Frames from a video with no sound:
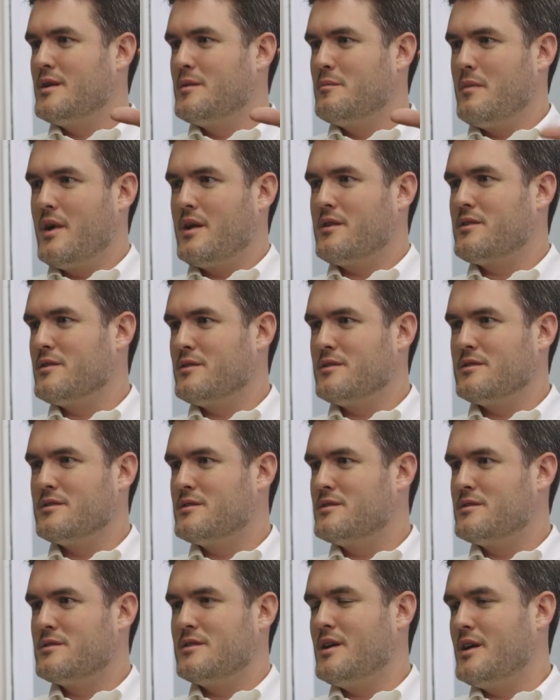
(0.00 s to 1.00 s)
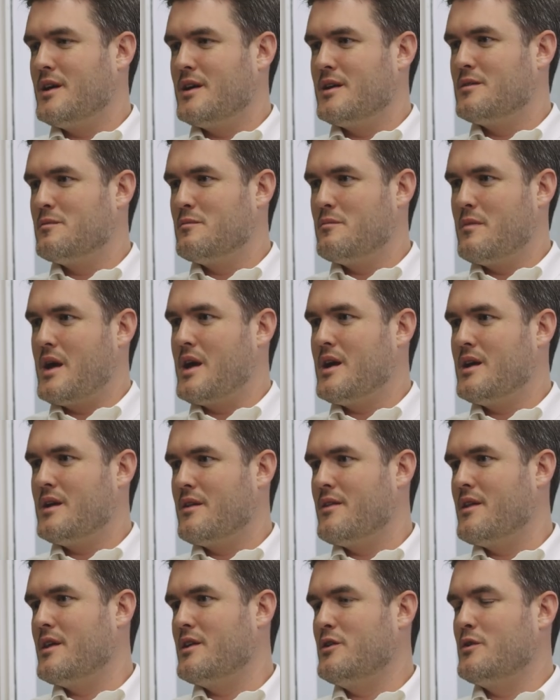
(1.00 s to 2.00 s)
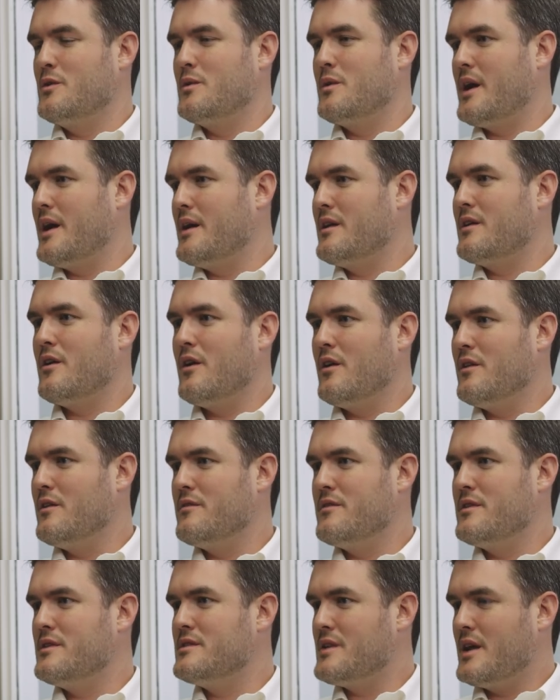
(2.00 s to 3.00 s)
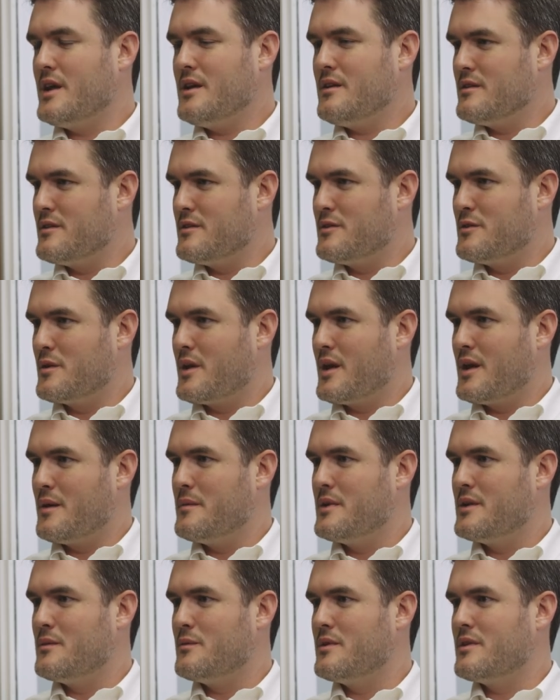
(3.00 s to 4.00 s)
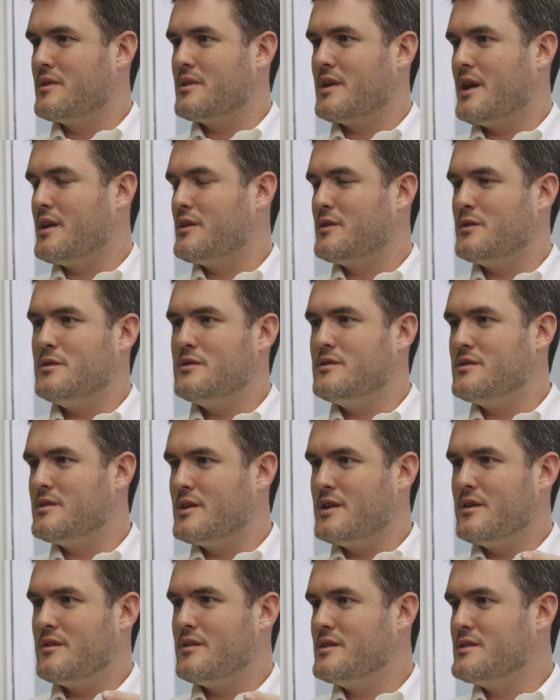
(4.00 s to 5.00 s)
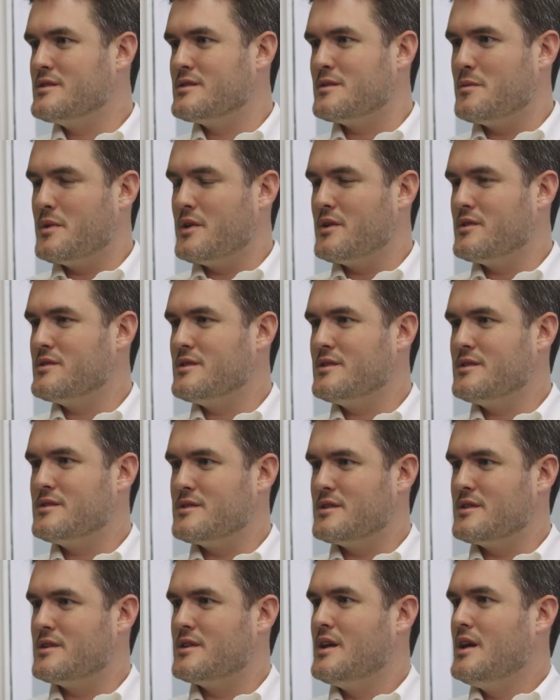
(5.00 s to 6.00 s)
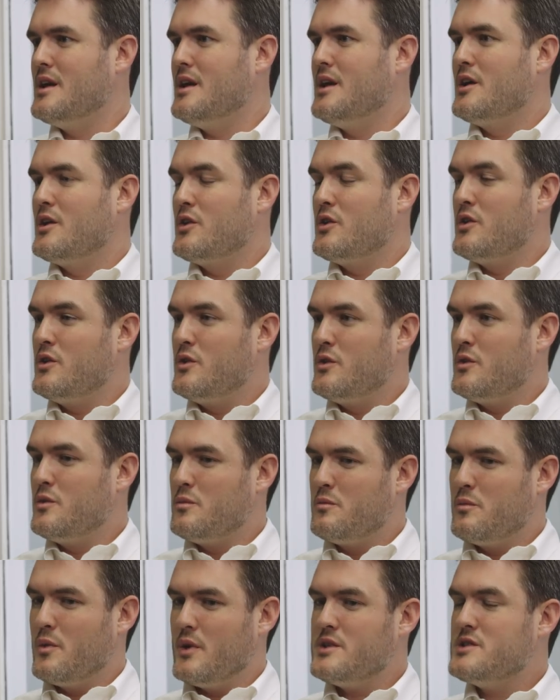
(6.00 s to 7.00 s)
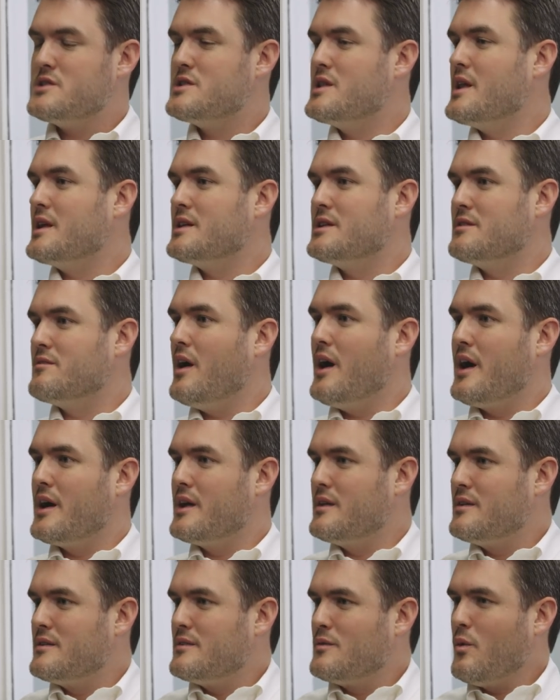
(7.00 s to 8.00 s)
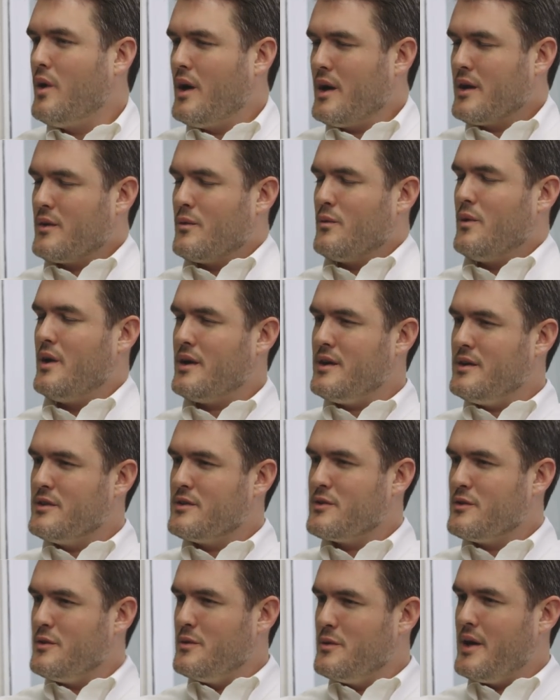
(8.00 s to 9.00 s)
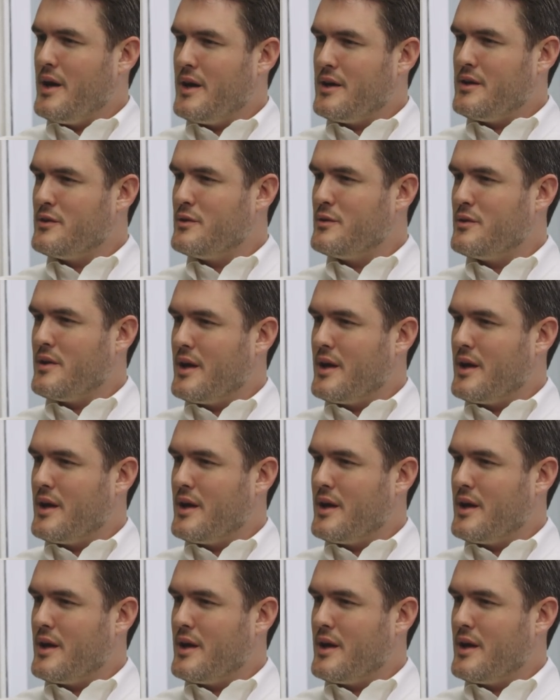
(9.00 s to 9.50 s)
muscled uh, man, and then you had all of these analysts who came in, yeah, with tattoos and earrings and piercings, and you bridged that divide. Walk, walk us through how to do